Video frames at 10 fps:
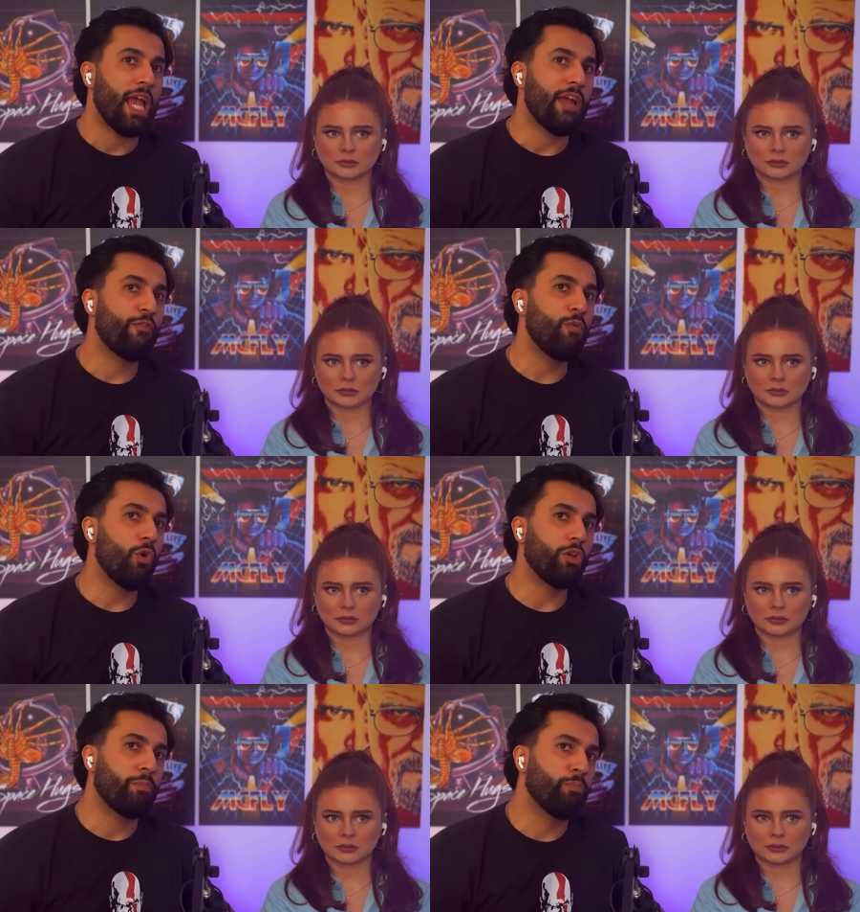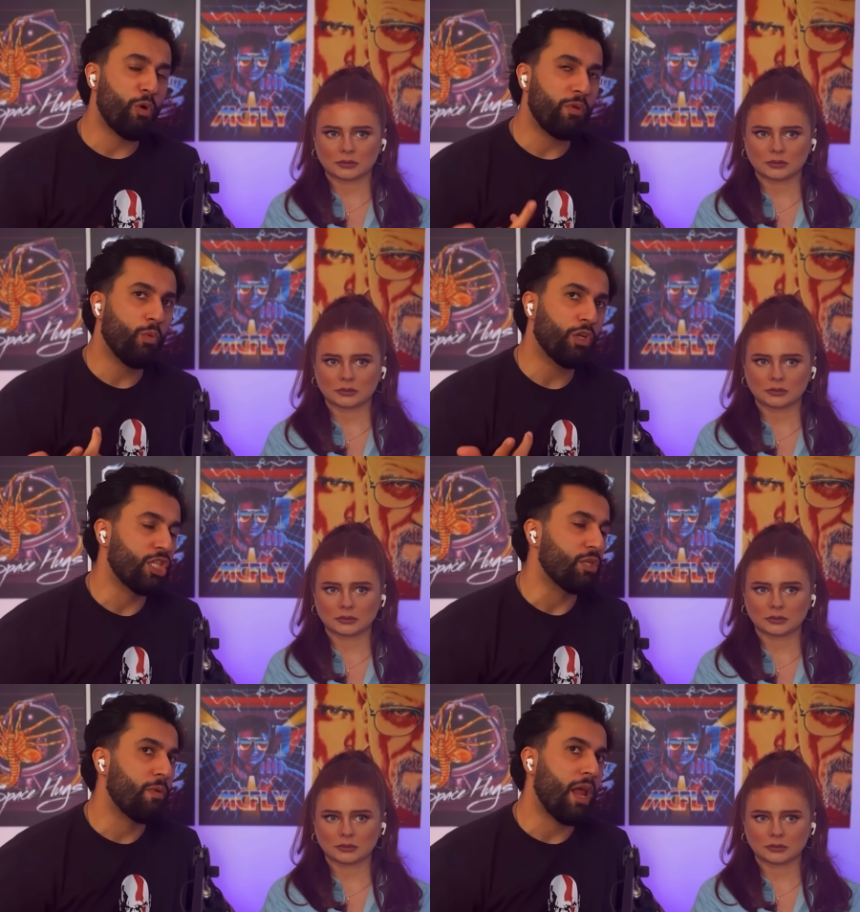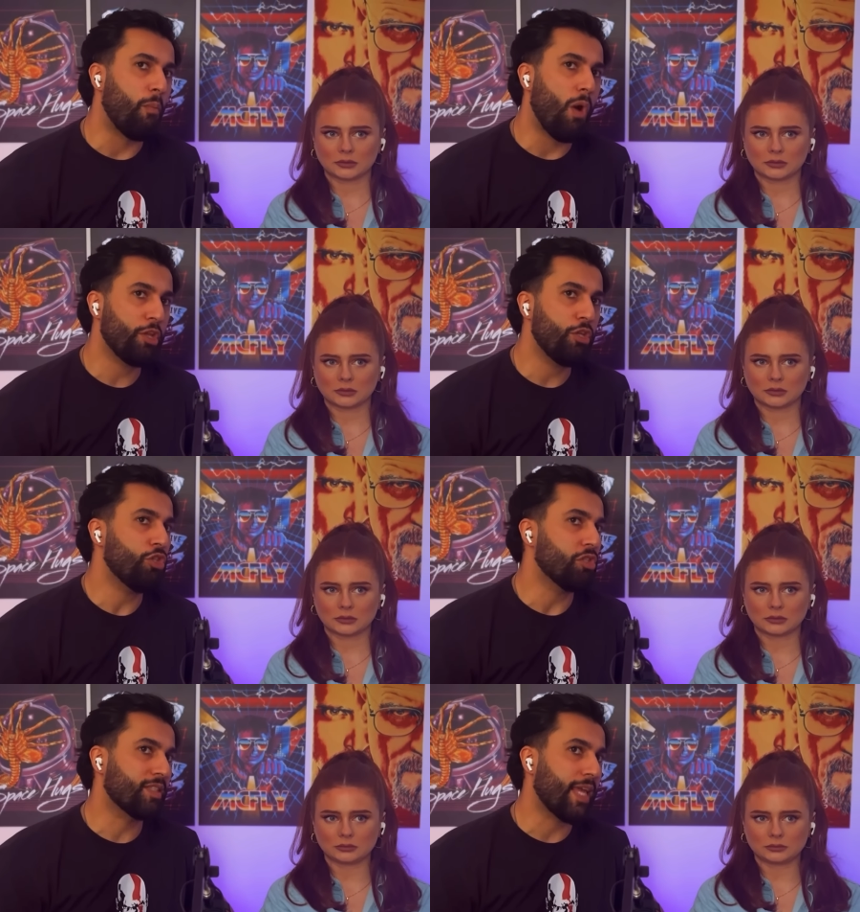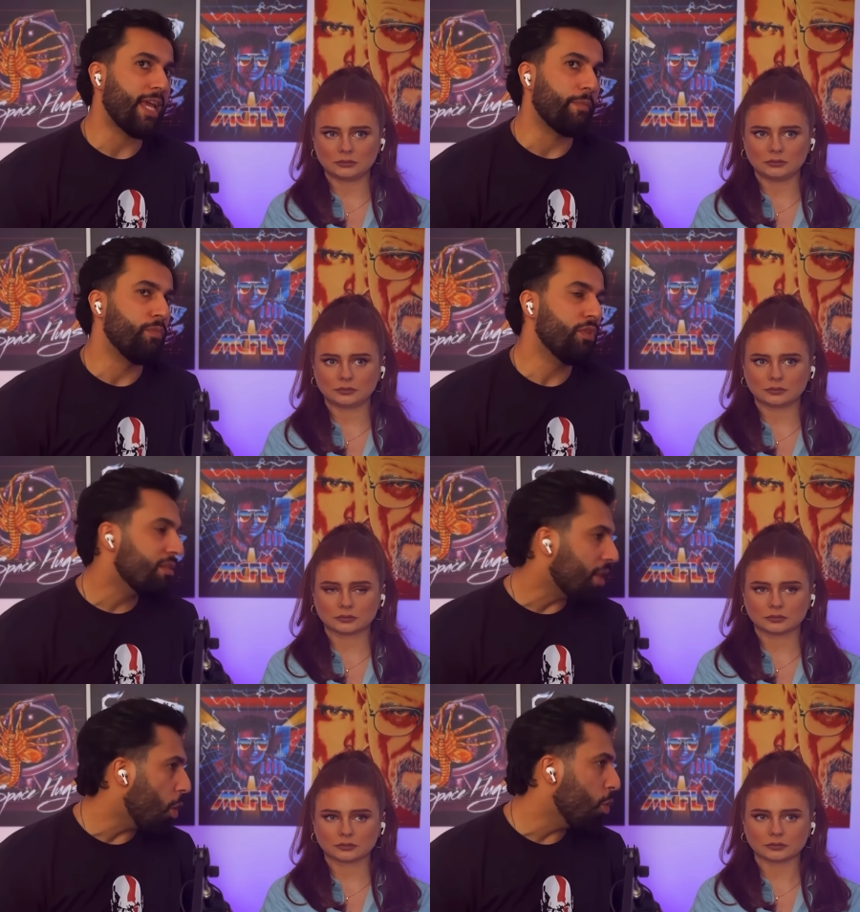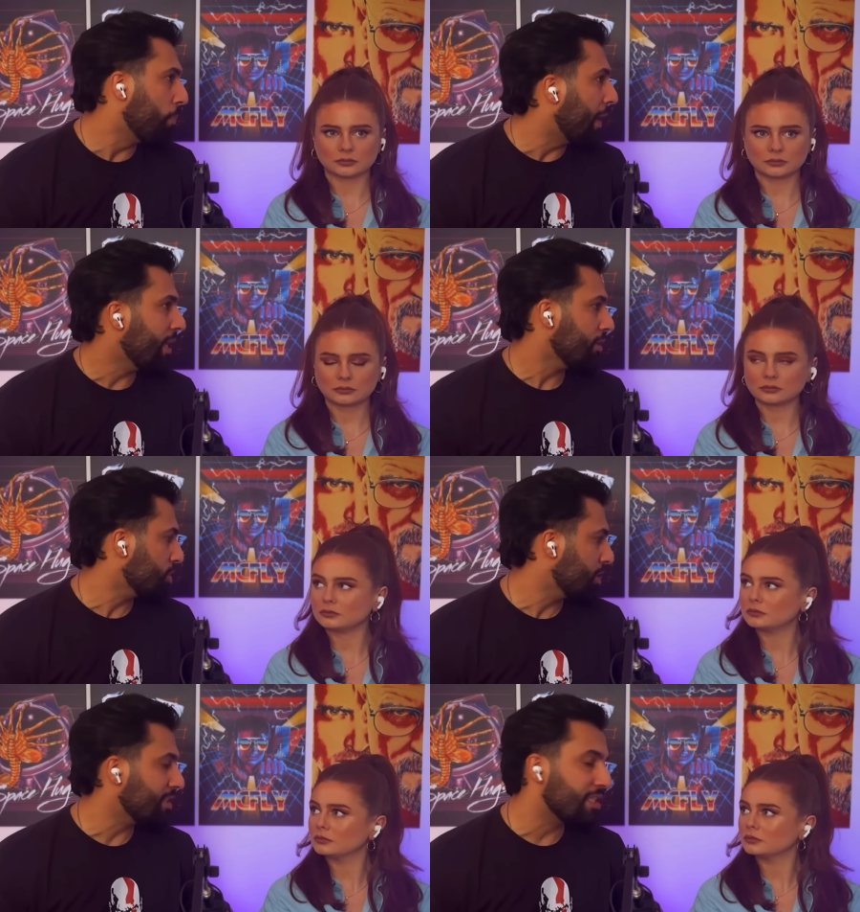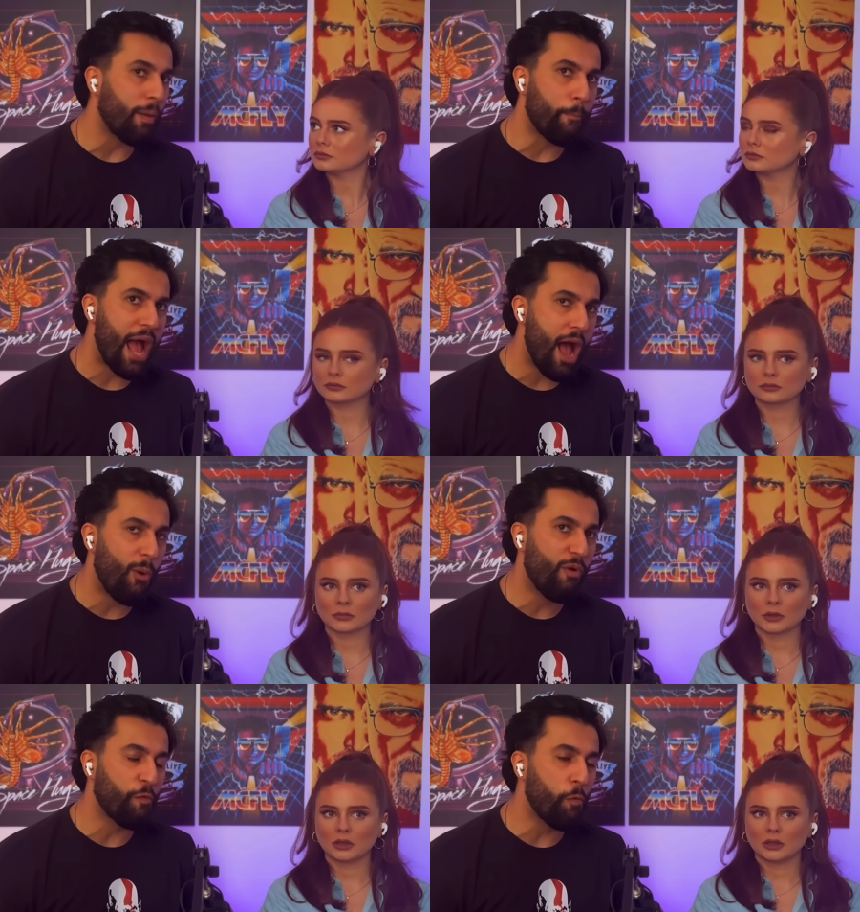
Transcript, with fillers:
Speaker 1: Everyone probably watching this will be like, why don't you just escape? No, bitch. This is a powerful